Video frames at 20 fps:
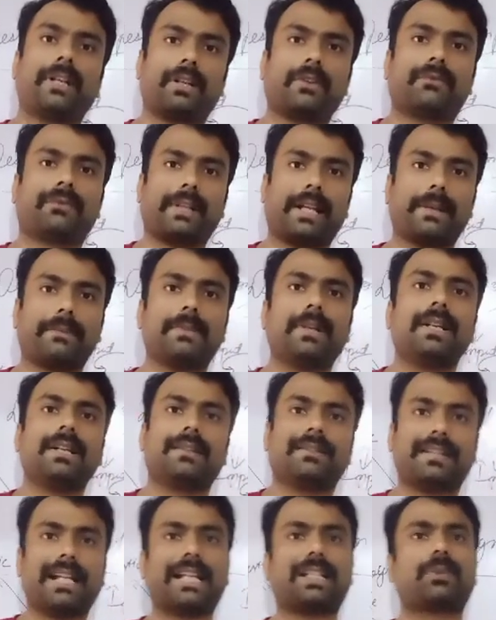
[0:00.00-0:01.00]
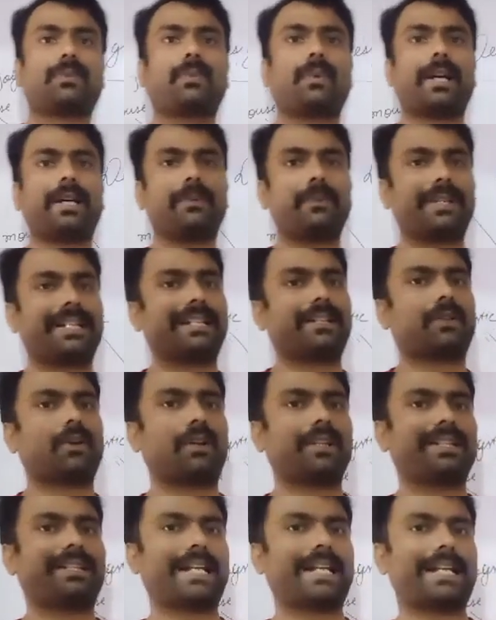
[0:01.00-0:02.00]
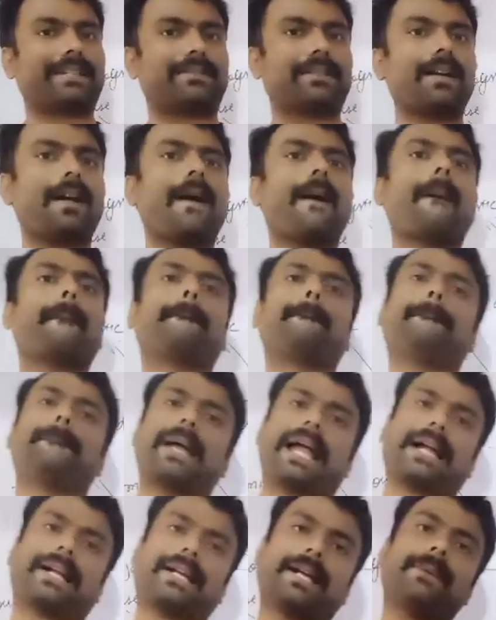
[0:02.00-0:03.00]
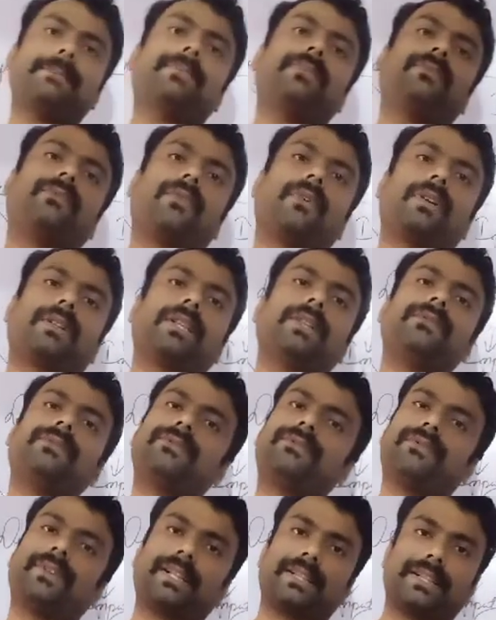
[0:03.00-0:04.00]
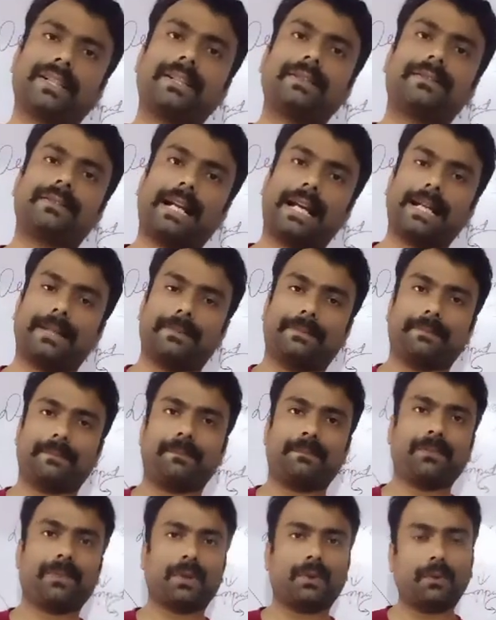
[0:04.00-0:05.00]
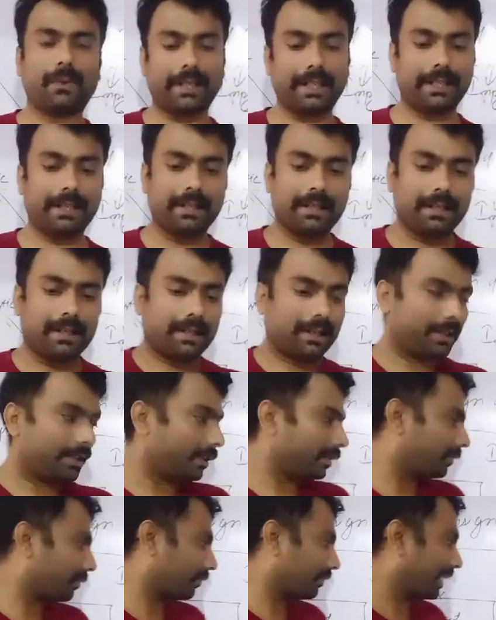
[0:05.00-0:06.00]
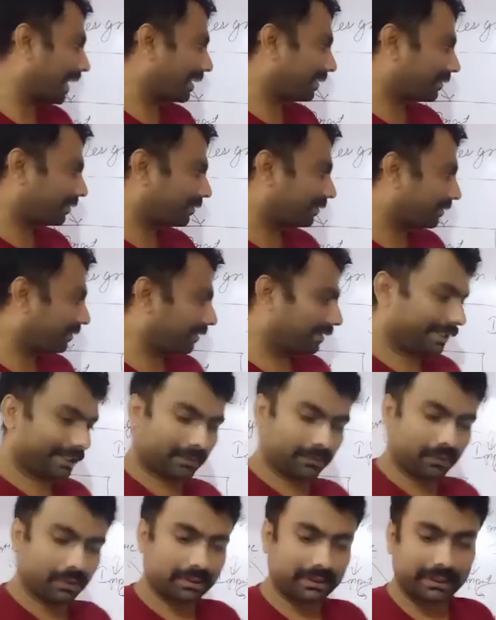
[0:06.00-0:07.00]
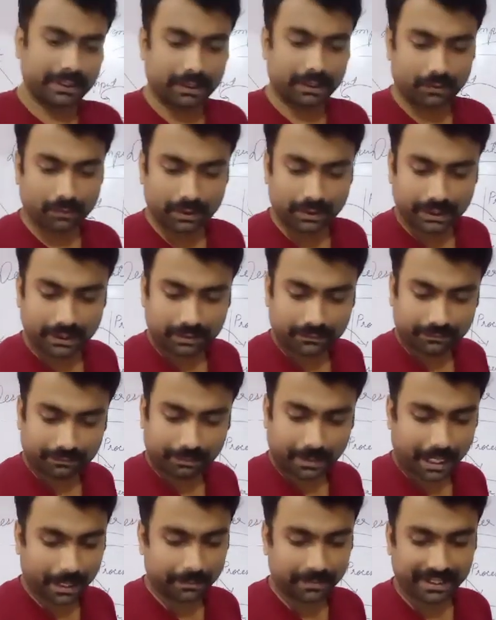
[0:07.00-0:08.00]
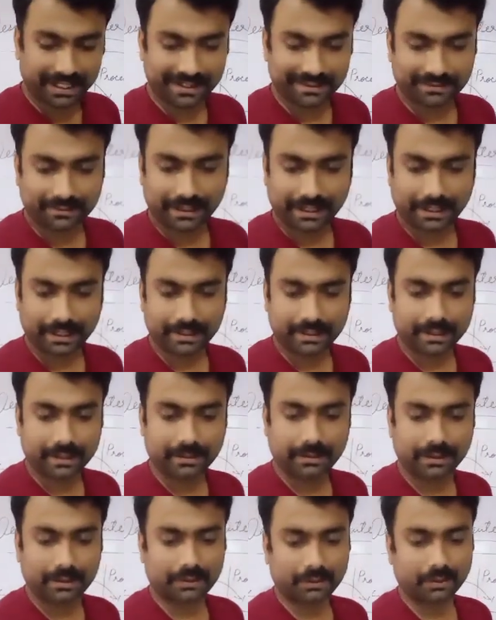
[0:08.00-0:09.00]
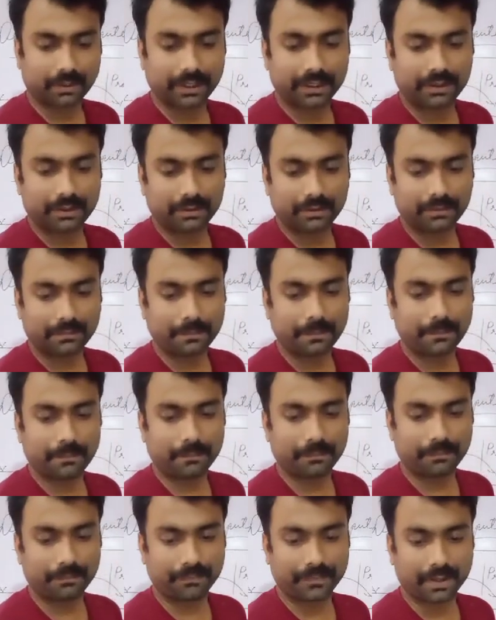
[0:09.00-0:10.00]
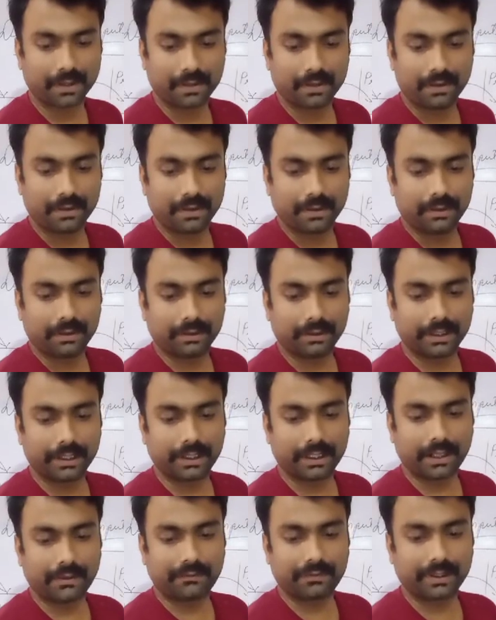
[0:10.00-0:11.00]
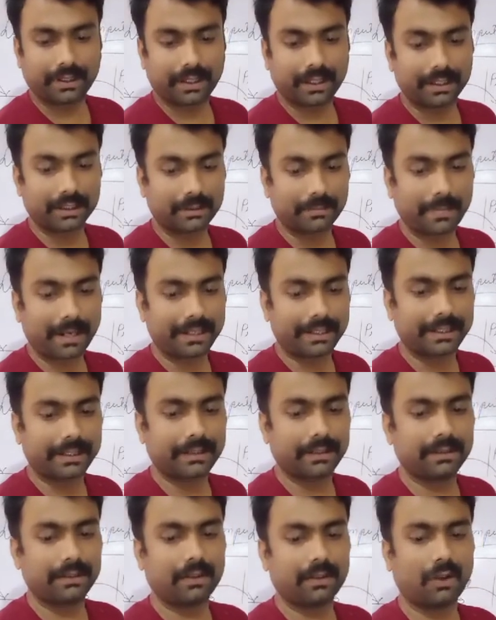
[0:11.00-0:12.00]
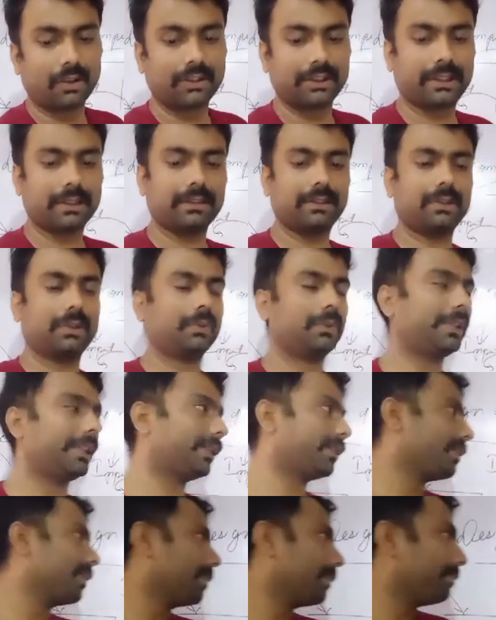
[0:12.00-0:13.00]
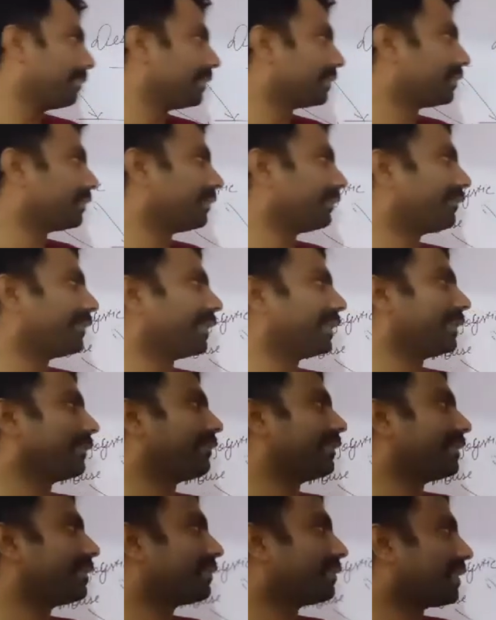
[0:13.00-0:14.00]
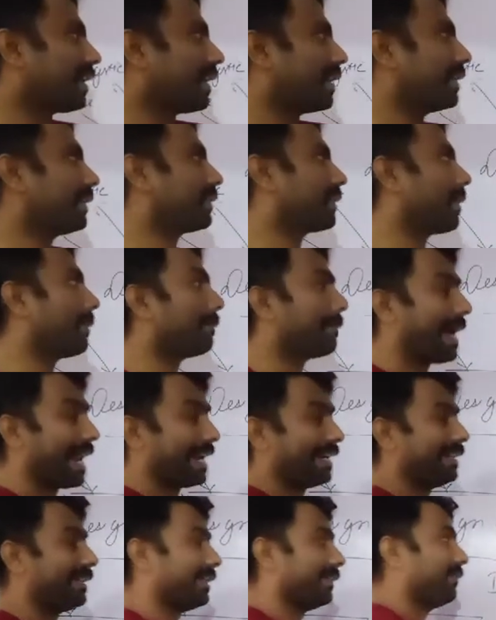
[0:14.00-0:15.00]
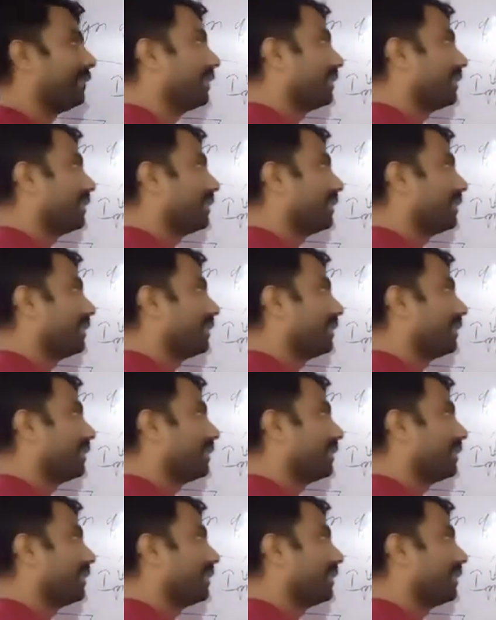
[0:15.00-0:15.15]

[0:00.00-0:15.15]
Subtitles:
of time. That's why we can call it as a backup for the further time. Okay, so that it was there only primary and secondary storage. Then after arithmetic and logical unit means different sign, comparatively